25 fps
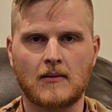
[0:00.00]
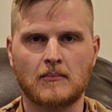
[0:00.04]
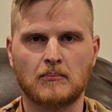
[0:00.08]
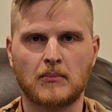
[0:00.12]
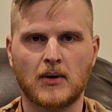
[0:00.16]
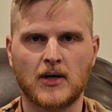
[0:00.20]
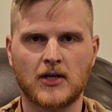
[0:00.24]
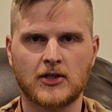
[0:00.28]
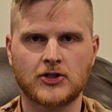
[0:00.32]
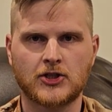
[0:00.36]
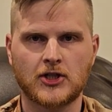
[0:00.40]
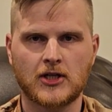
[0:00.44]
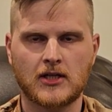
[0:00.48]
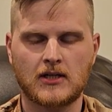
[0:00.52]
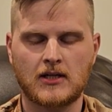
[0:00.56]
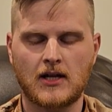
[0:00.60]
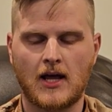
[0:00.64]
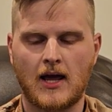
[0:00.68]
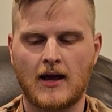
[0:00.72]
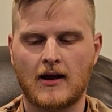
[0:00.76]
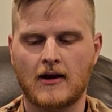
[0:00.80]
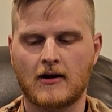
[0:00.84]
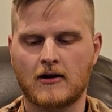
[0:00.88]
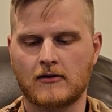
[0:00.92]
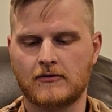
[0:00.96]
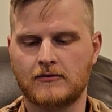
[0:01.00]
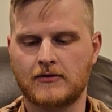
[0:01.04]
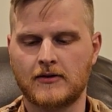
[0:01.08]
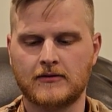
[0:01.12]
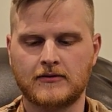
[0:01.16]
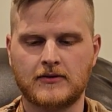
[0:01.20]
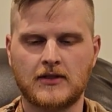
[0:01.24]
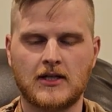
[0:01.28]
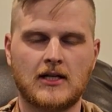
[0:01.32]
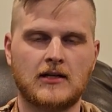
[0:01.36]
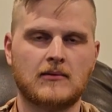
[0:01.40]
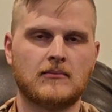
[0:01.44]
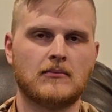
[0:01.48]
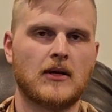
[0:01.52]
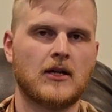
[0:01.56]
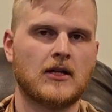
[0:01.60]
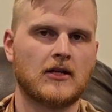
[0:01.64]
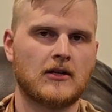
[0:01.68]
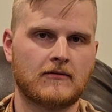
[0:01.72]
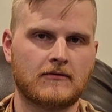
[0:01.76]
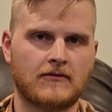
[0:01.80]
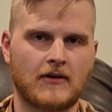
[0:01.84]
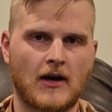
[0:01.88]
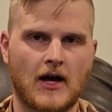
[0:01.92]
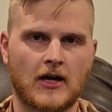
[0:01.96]
budget AR-15
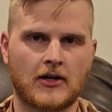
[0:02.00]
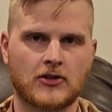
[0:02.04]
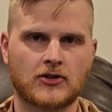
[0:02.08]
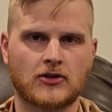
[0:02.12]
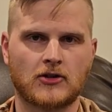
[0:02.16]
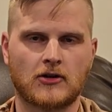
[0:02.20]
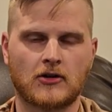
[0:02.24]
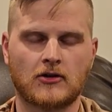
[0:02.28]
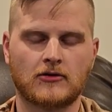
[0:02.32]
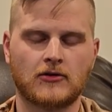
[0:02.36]
manufacturer,